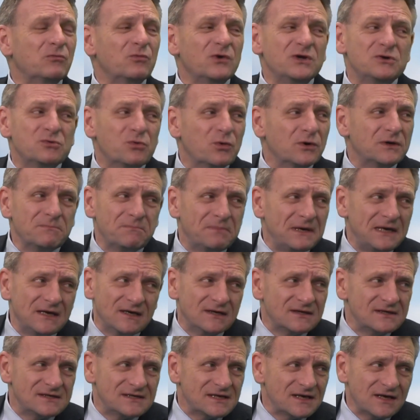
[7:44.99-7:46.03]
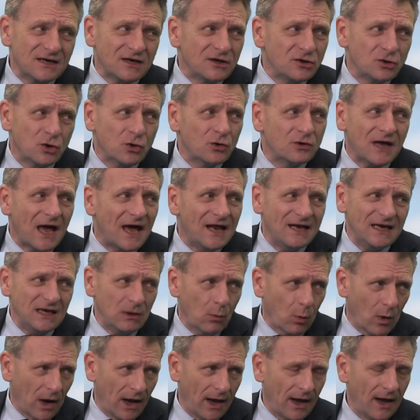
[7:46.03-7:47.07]
which wouldn't be considered good
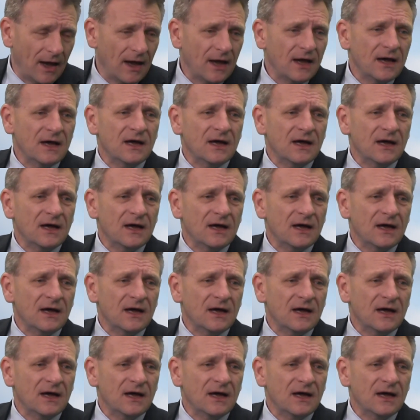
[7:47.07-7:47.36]
anywhere.